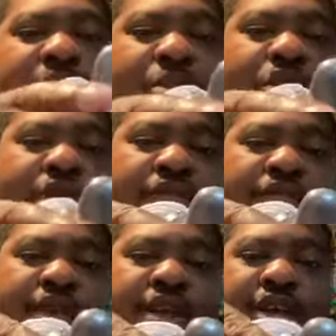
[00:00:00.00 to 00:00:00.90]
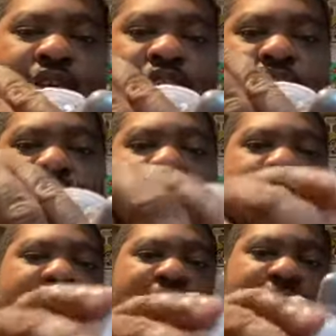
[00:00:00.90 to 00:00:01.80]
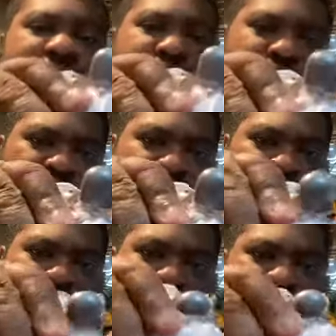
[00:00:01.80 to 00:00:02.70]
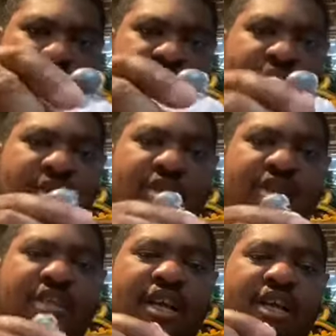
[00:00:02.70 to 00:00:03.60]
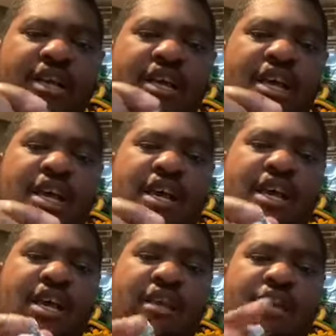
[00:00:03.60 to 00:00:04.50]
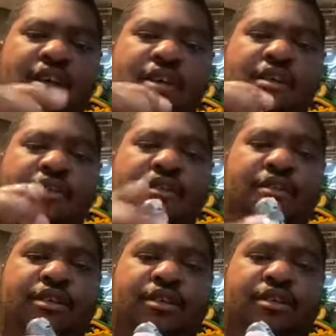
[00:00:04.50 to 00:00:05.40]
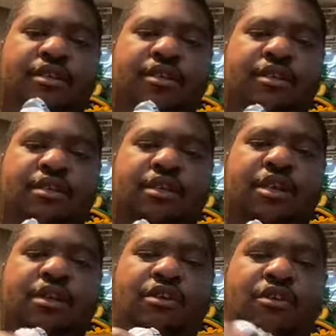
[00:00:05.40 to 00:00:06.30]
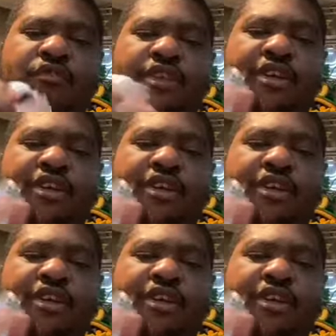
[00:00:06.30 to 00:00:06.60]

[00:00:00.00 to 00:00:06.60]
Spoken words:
off, and I just put it on just to see what it looks like, and just get it over his